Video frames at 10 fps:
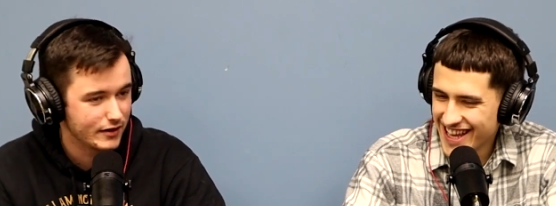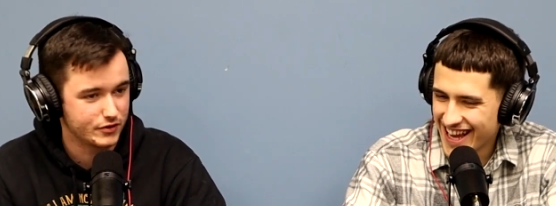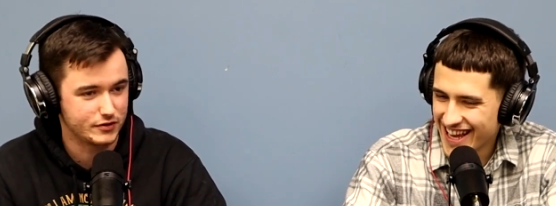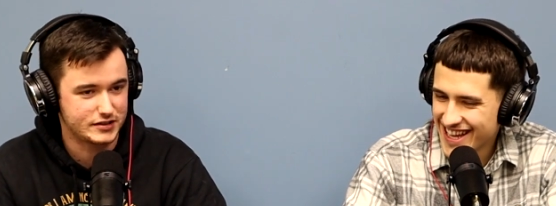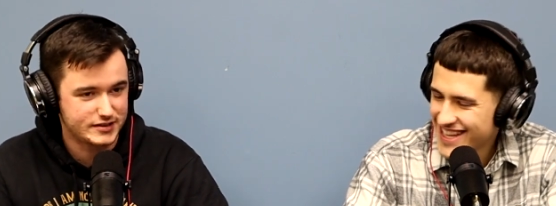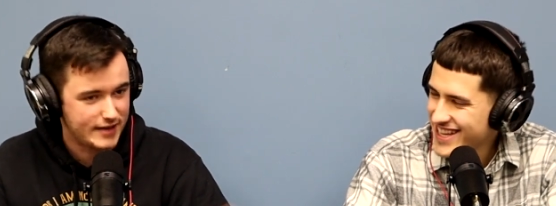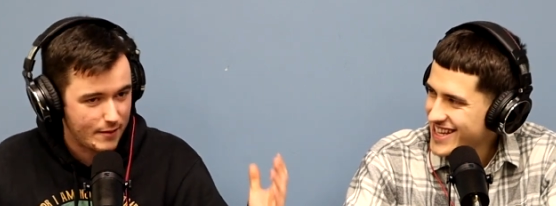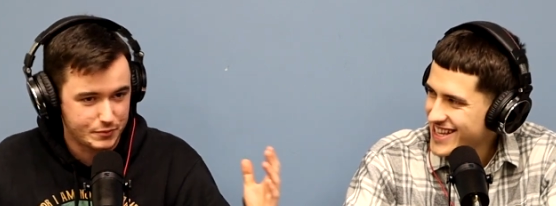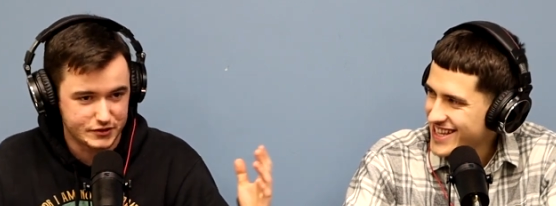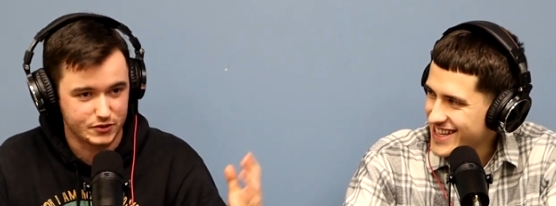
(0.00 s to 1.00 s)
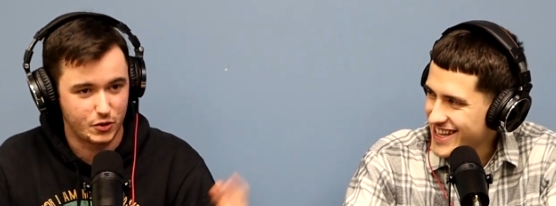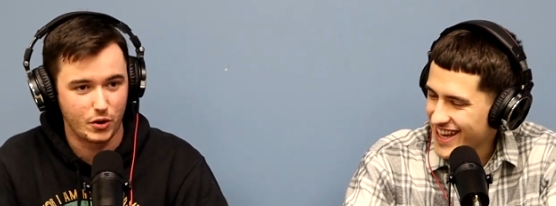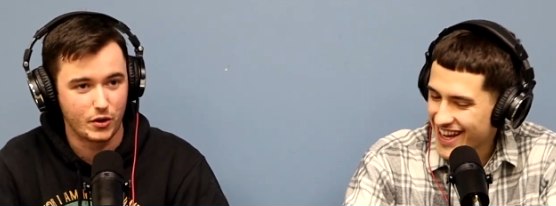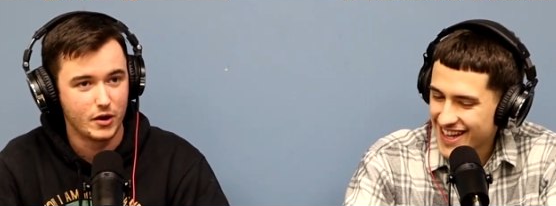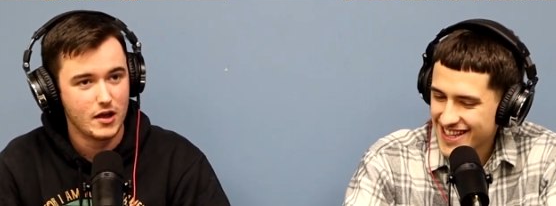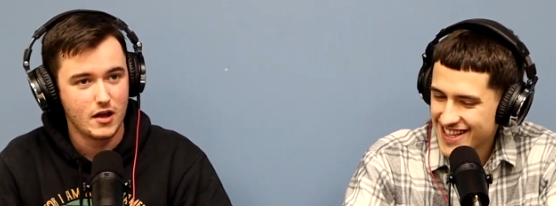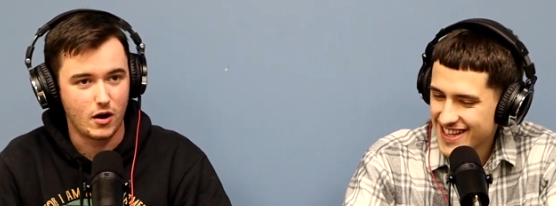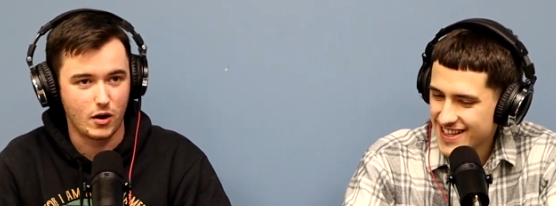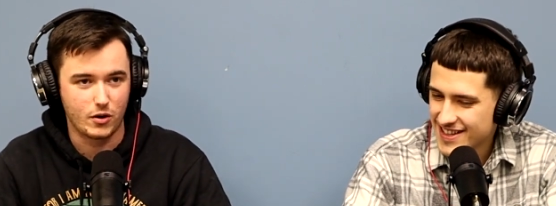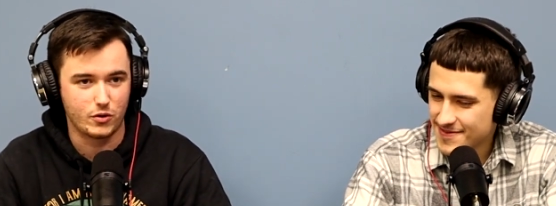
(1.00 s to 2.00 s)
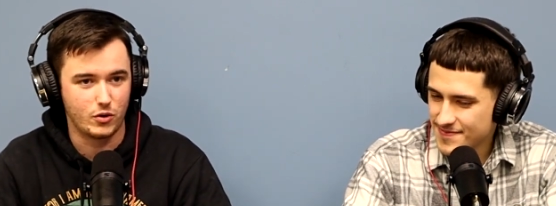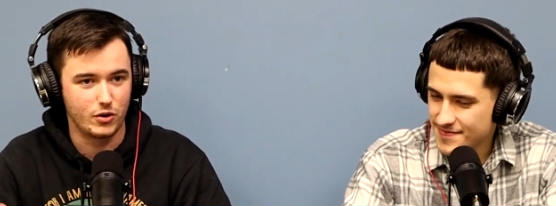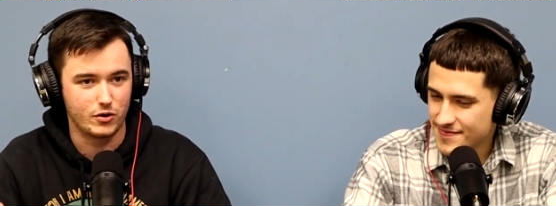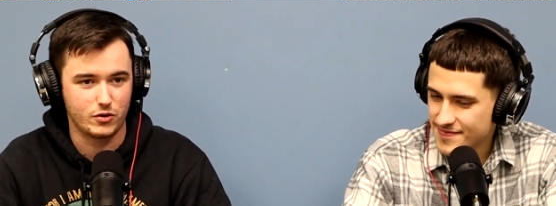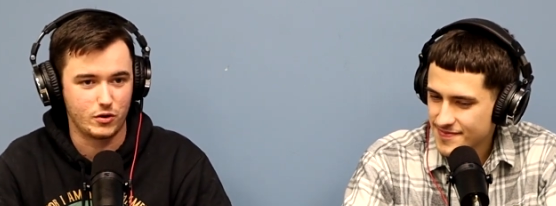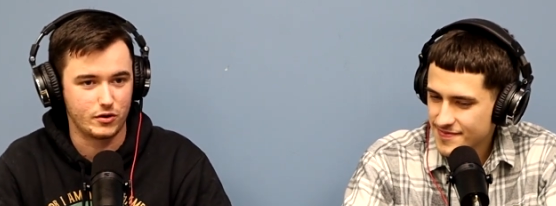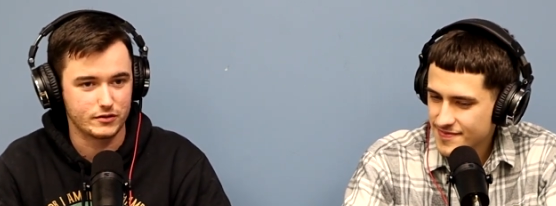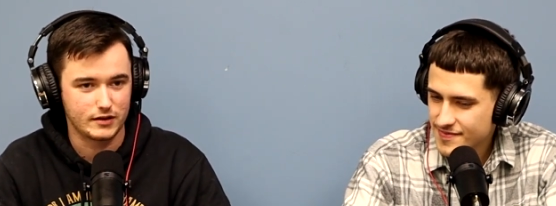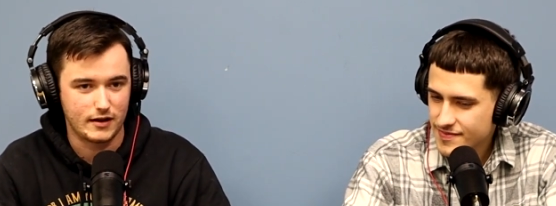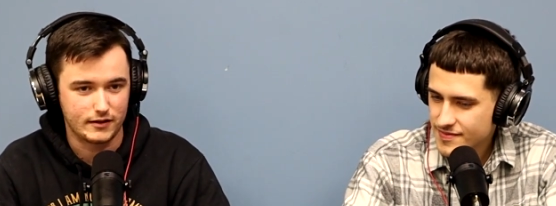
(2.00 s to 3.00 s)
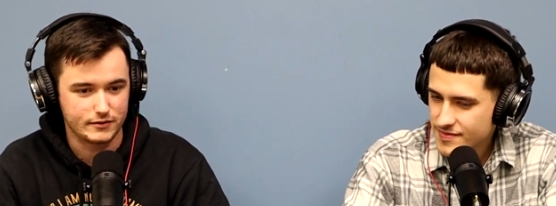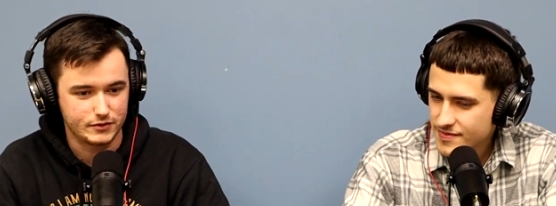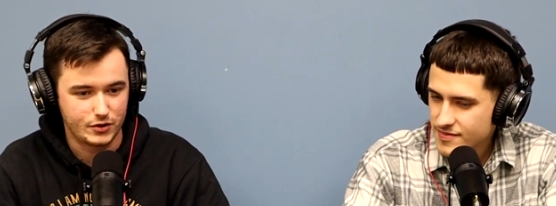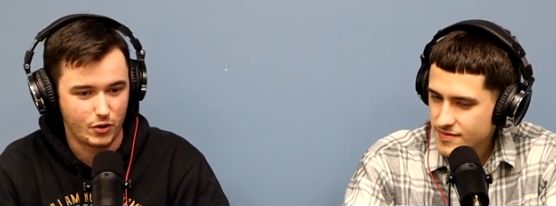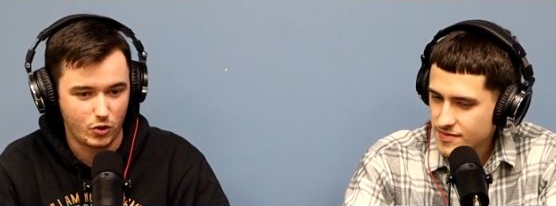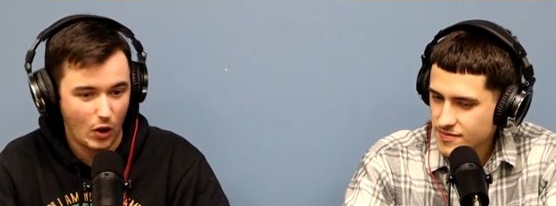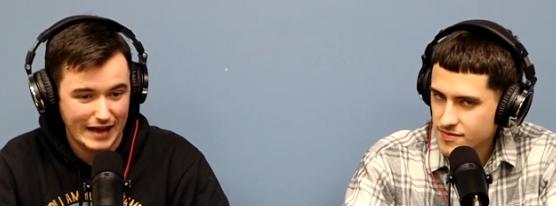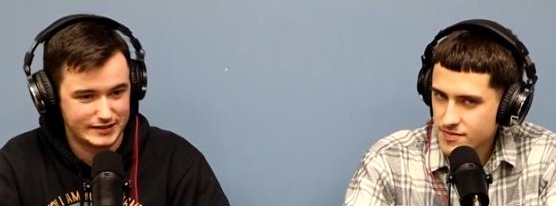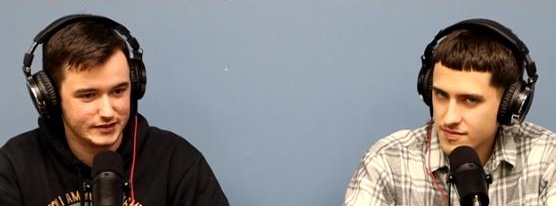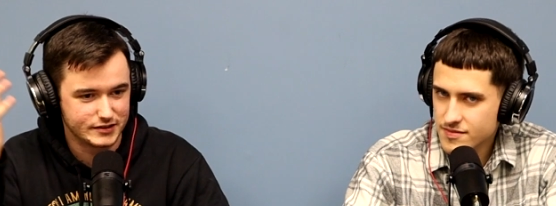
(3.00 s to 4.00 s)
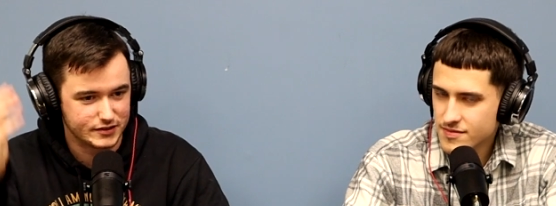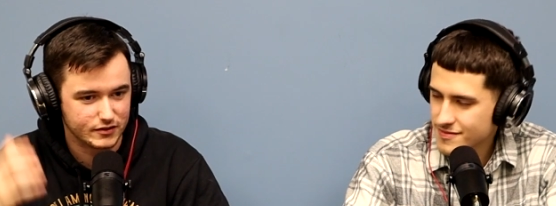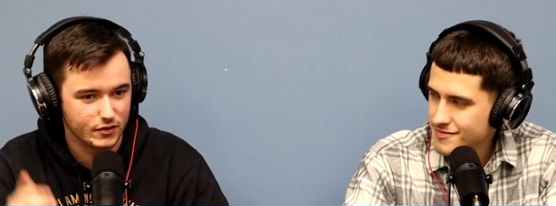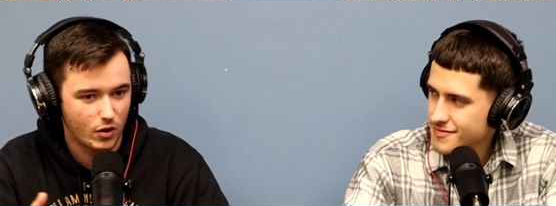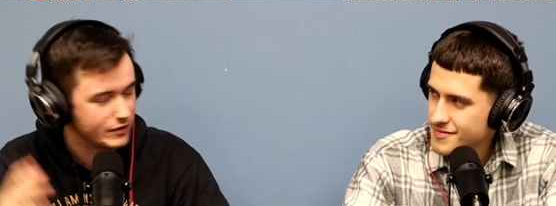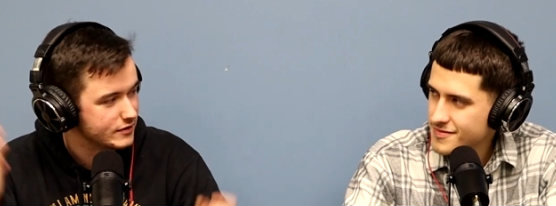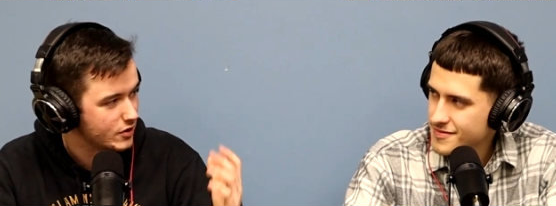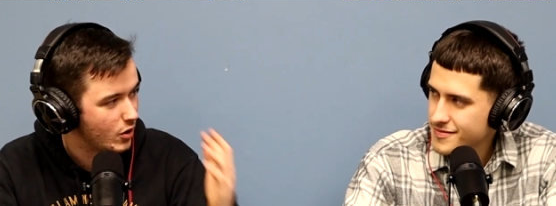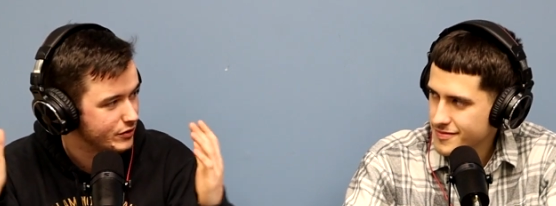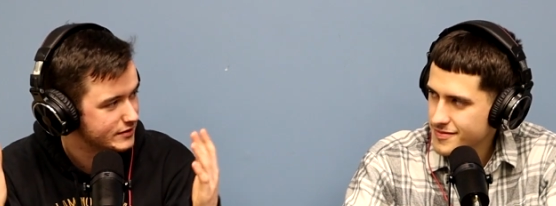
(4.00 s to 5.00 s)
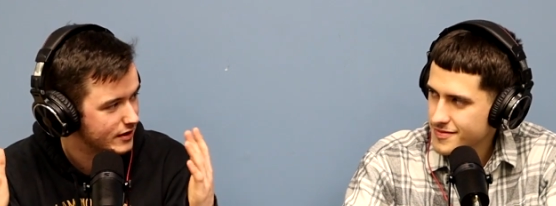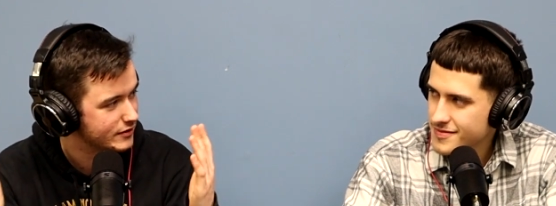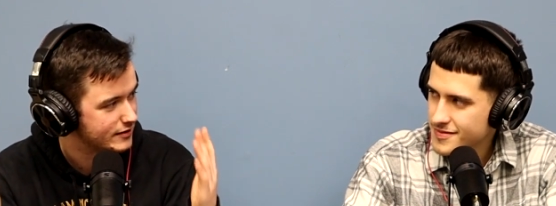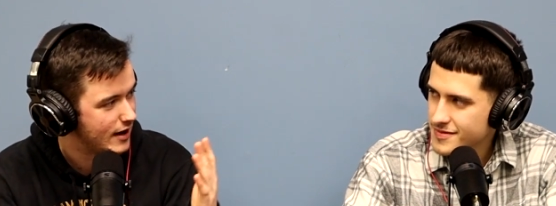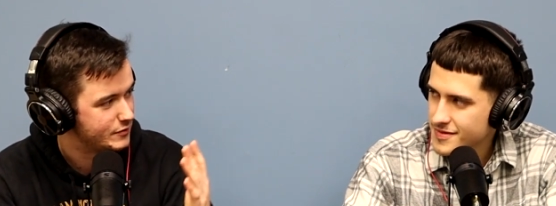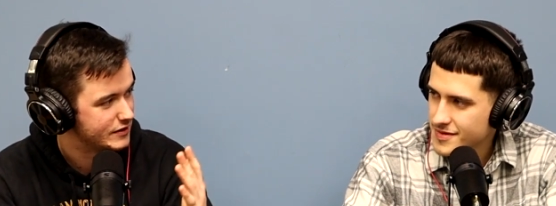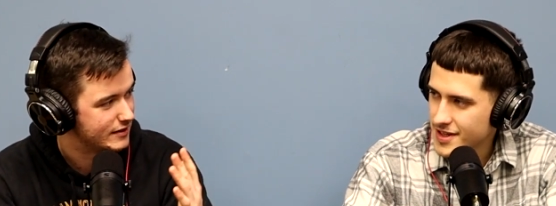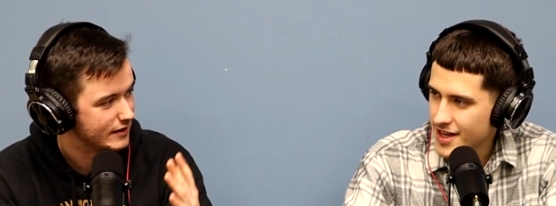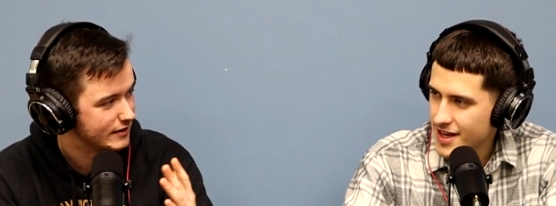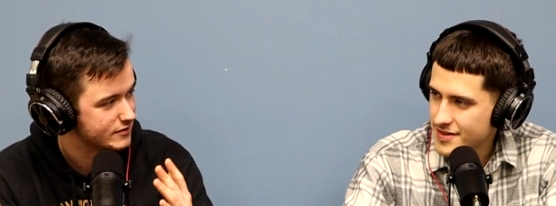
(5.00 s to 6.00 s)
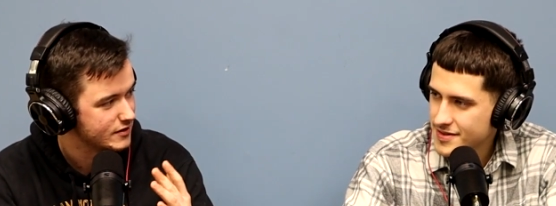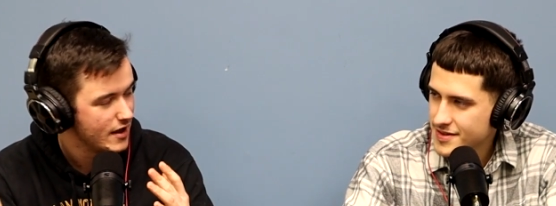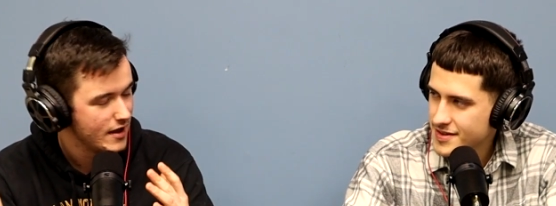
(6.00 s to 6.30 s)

Speaker 1: other steps or, yeah. or or or, uh, you know classes and all these all these other types of things